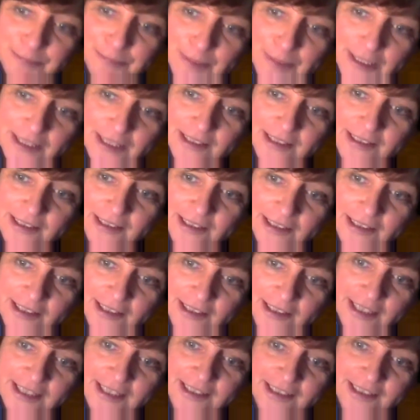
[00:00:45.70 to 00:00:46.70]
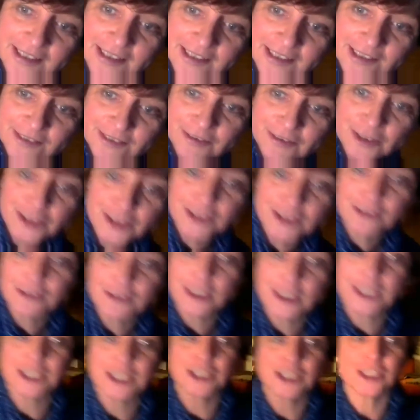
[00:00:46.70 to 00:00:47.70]
been in these very
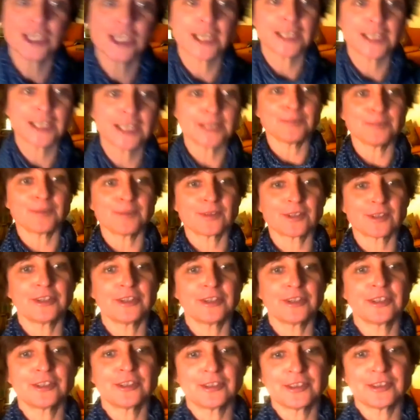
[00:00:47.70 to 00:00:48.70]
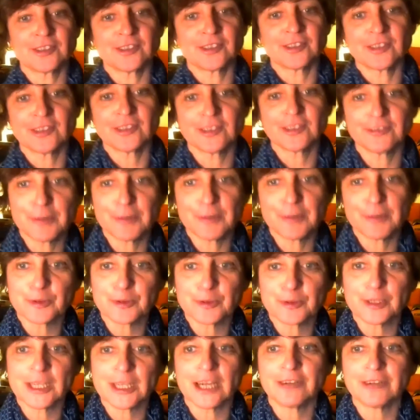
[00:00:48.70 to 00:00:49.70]
strange times going on since
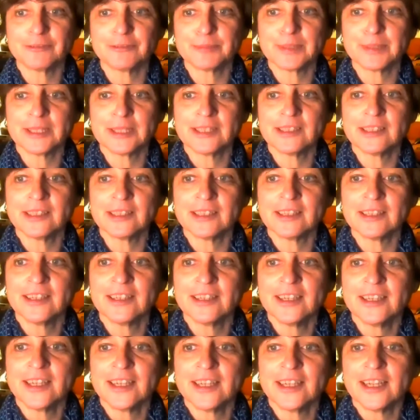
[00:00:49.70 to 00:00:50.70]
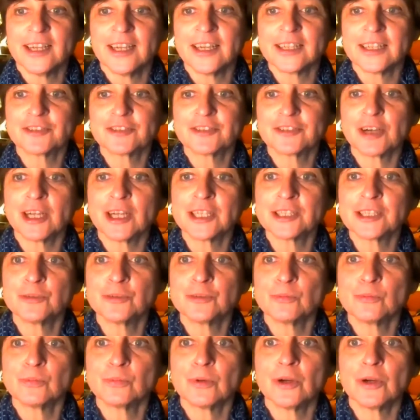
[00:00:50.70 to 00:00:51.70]
February. I've been trying to
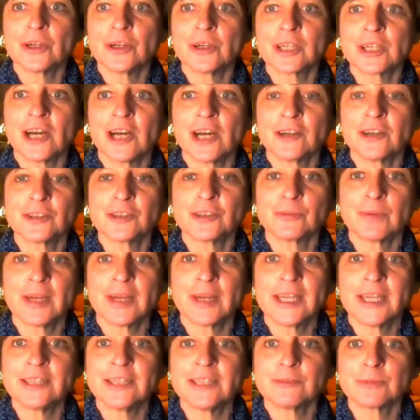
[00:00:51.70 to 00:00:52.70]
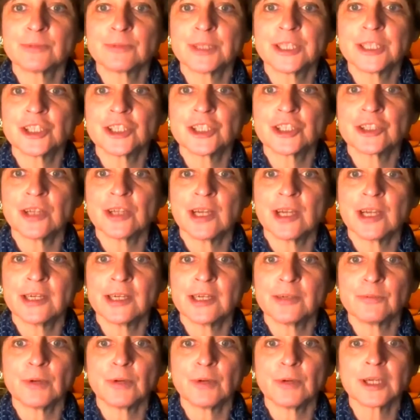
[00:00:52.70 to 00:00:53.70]
work out a way in which
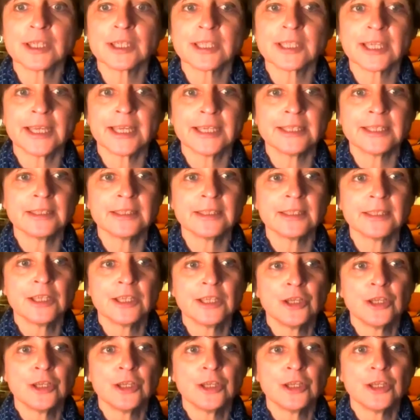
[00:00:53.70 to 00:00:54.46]
one can